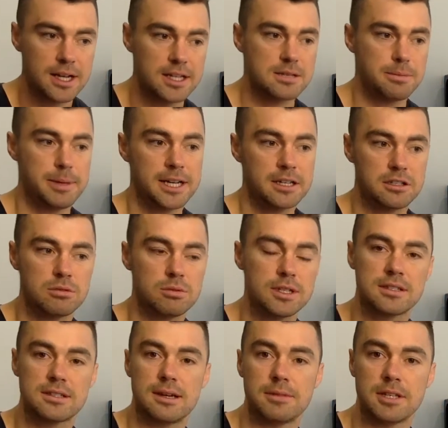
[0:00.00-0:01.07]
It's about
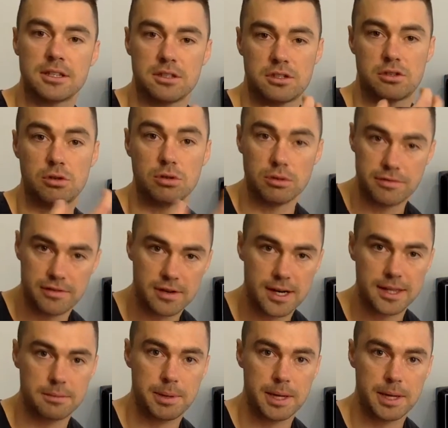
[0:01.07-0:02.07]
doing something that's good for other